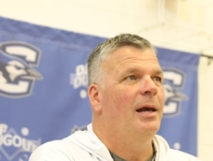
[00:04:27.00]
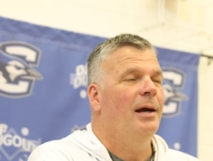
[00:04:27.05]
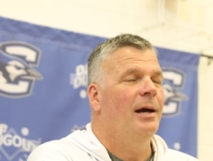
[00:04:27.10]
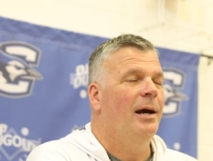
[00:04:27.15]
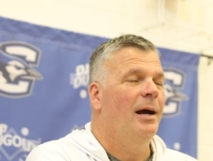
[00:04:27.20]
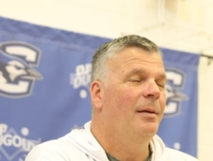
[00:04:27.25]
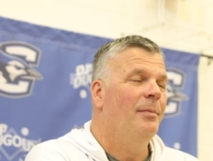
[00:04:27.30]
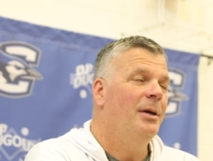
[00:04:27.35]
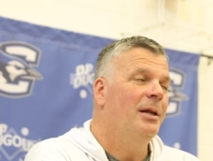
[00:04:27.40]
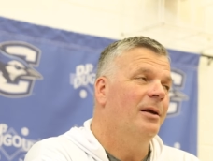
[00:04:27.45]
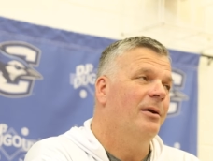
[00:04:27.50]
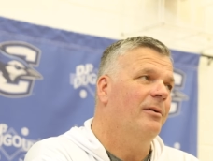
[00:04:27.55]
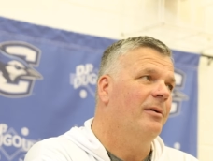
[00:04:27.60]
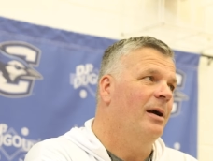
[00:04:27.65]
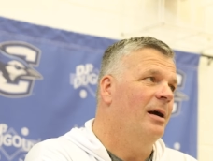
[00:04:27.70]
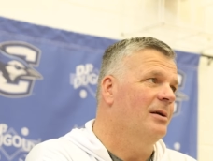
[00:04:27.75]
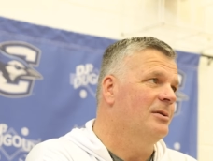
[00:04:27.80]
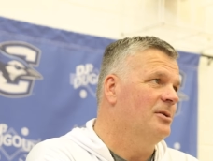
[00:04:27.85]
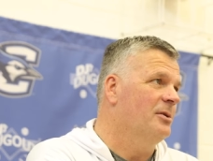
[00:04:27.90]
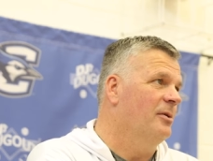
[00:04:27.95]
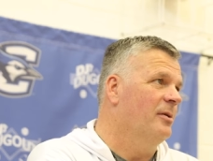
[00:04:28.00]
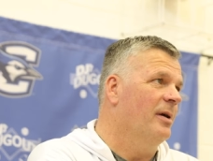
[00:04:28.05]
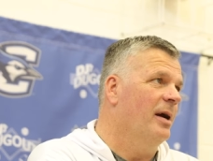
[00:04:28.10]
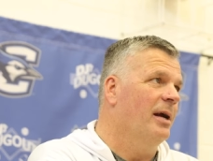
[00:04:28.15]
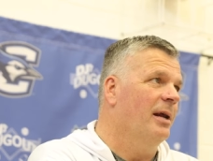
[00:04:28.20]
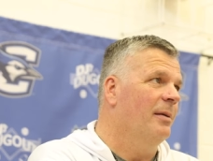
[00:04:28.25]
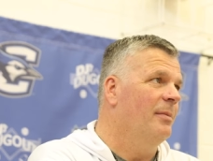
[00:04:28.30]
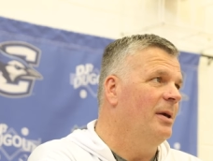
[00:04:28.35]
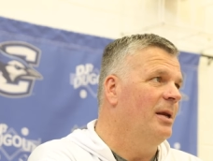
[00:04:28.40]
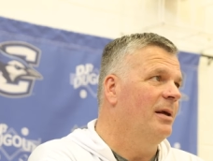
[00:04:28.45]
Yeah, the crowd's
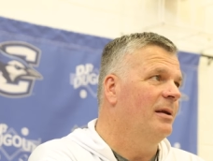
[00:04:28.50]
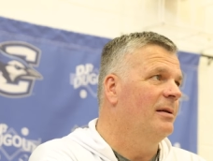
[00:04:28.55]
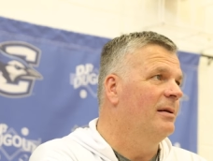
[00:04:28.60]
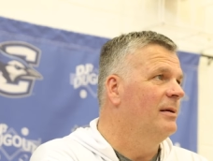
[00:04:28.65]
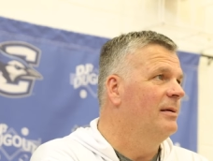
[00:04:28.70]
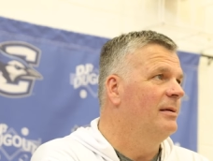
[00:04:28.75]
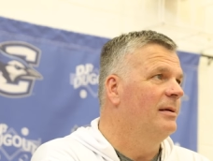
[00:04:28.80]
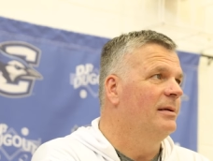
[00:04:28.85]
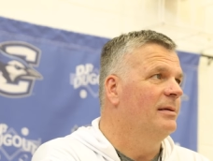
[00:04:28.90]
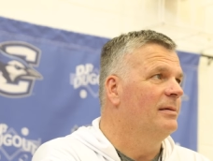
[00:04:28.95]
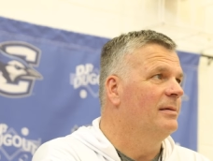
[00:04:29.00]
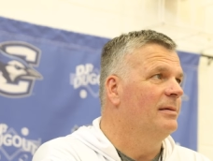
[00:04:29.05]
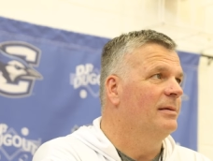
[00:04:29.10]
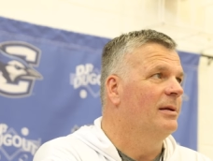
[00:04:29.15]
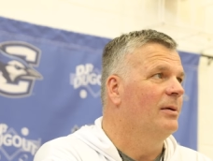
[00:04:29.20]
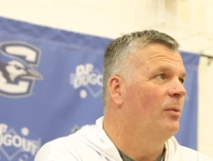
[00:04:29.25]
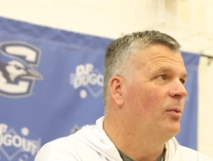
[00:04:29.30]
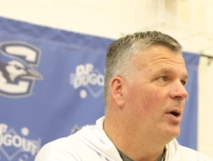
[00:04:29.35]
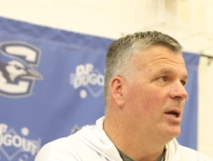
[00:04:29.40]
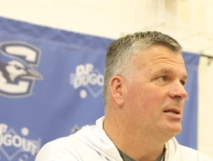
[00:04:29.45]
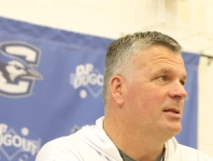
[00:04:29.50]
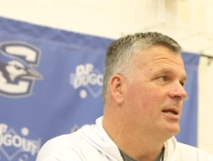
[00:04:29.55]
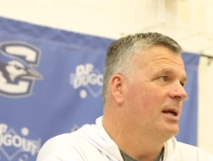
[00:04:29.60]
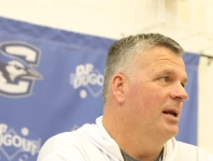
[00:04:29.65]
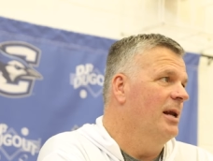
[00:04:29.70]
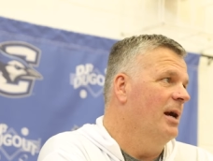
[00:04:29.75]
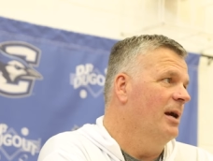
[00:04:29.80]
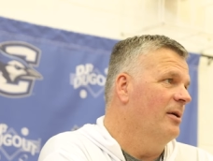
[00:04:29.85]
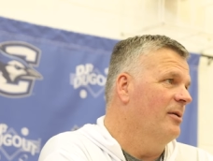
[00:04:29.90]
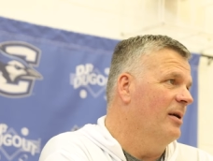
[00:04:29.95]
great. The
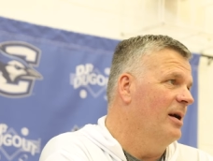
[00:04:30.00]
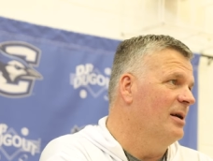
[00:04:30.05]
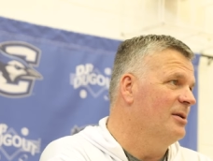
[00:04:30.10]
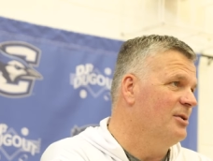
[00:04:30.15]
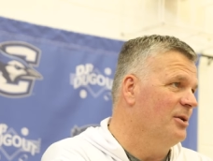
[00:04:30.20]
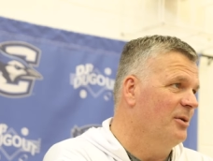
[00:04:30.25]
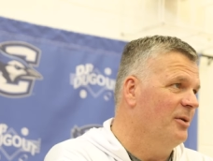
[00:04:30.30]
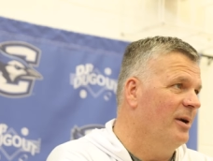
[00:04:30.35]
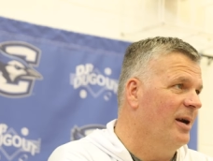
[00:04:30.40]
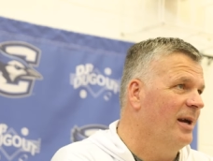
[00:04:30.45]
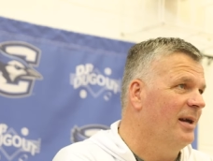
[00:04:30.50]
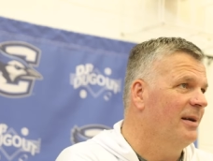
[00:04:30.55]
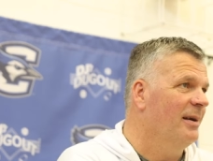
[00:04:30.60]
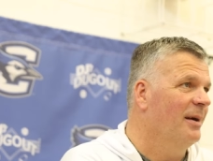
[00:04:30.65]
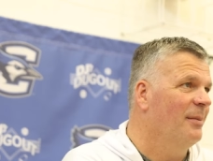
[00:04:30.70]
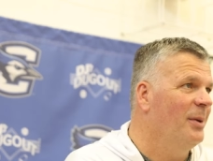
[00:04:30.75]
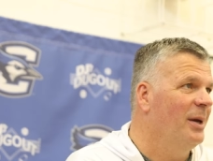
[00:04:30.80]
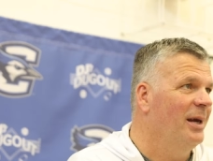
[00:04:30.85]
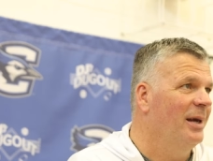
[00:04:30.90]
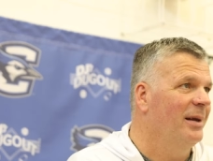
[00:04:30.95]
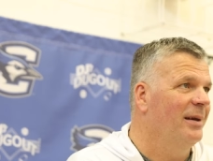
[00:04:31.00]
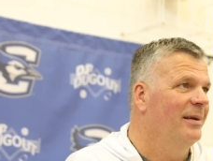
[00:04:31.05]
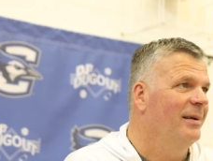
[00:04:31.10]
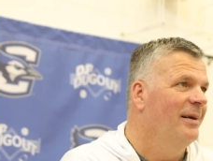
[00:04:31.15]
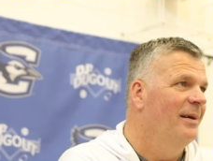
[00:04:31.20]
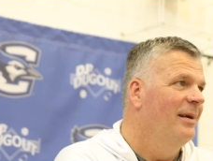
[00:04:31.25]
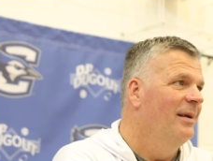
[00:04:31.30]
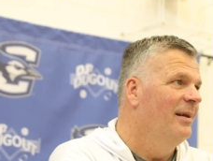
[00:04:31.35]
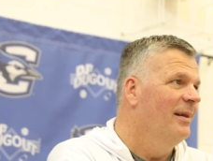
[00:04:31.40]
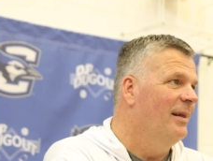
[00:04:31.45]
Wednesday night crowds are great.
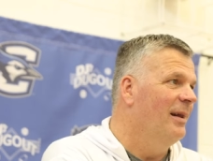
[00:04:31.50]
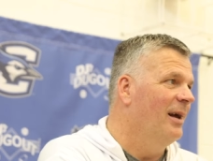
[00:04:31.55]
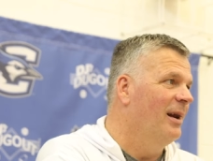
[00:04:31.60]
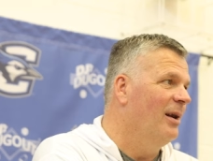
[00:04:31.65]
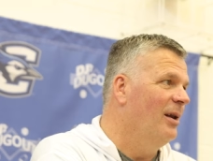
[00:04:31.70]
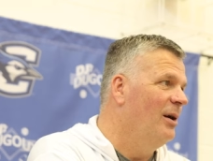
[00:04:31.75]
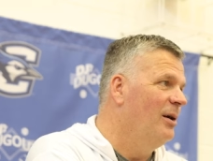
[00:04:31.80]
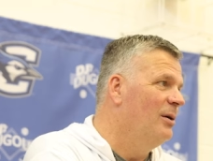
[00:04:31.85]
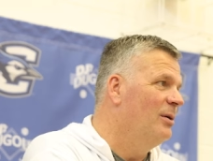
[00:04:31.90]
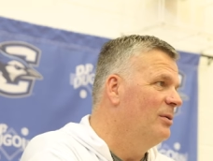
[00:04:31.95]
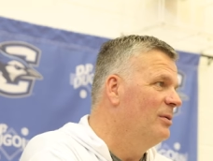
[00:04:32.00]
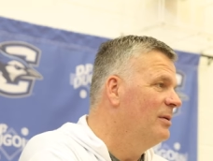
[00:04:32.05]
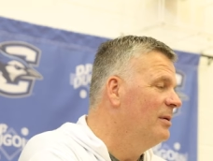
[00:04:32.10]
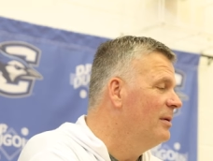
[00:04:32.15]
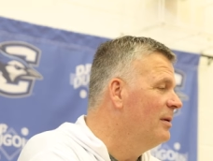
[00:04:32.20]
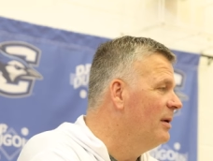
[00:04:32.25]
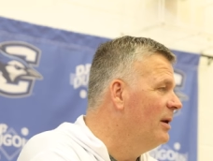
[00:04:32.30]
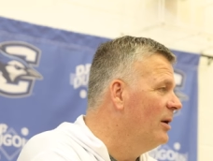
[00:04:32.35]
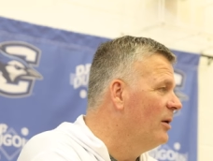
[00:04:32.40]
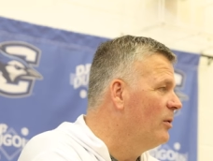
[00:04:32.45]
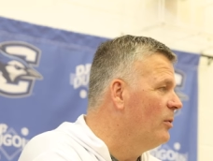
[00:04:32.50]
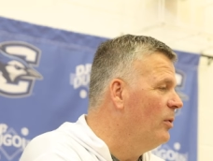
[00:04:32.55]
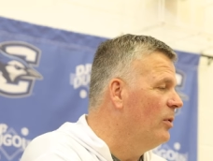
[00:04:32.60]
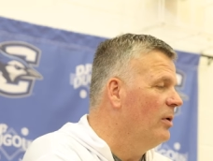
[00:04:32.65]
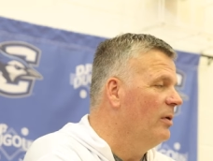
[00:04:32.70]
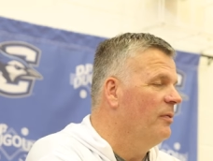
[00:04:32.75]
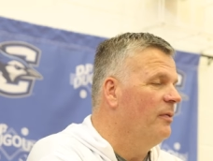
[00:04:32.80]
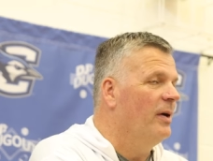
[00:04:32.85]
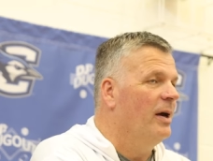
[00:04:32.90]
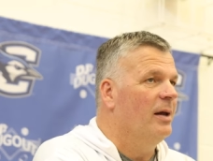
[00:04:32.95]
Let alone
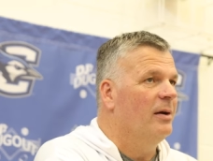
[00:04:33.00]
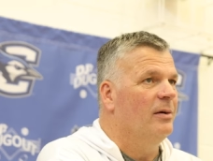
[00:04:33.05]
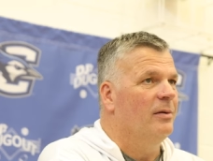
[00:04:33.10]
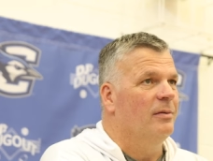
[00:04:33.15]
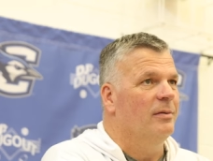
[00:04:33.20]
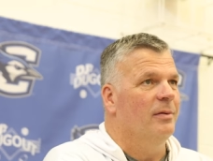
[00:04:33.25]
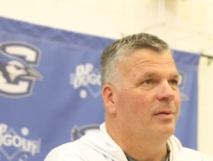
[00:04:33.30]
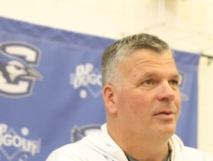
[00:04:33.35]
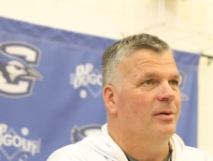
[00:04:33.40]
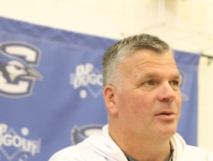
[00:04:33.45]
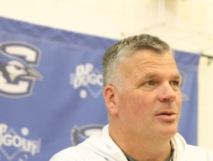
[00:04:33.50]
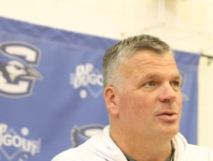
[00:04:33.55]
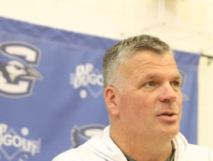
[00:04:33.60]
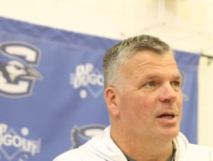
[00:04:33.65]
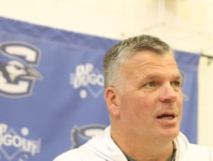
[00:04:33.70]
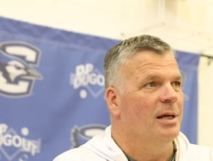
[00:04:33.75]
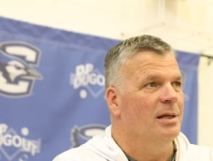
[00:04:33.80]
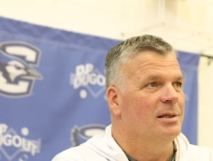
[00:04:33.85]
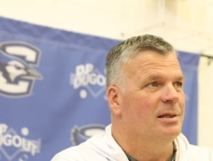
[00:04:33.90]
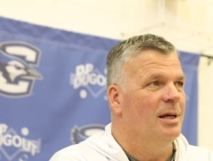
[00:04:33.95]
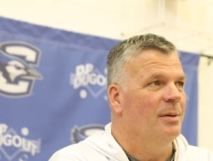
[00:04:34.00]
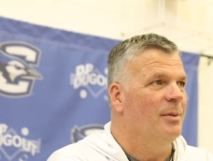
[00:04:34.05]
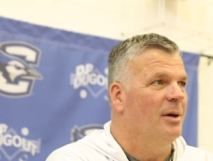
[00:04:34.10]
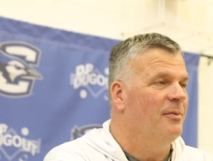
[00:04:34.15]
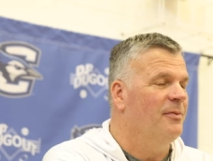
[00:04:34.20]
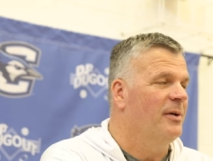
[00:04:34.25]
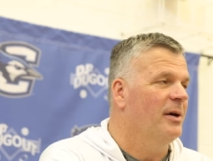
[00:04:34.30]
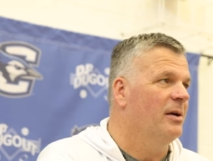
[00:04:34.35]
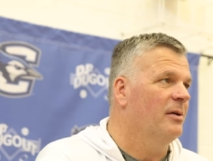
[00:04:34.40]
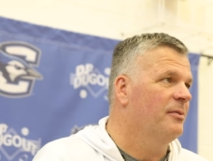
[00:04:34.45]
quarterfinal Thursday and
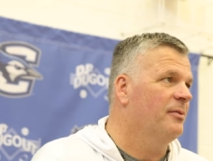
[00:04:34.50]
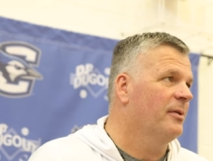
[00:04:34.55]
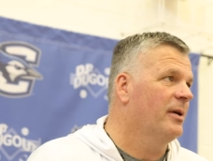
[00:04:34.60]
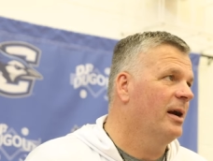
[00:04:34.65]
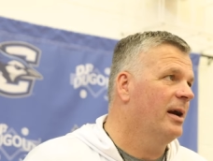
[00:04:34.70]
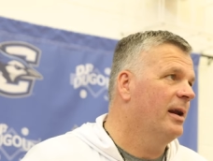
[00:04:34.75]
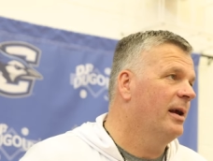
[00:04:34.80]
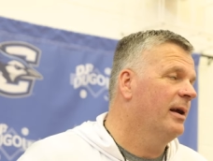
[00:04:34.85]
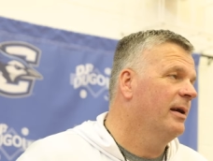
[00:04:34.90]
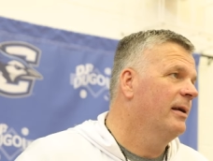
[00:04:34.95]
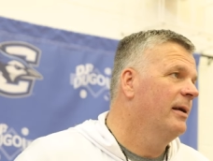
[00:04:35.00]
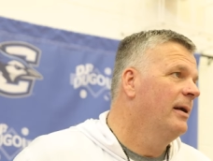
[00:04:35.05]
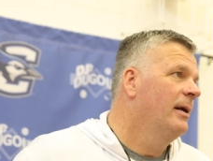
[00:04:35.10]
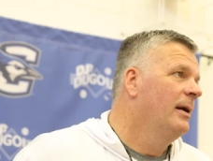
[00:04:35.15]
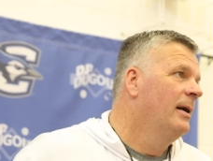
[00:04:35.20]
semifinal Friday.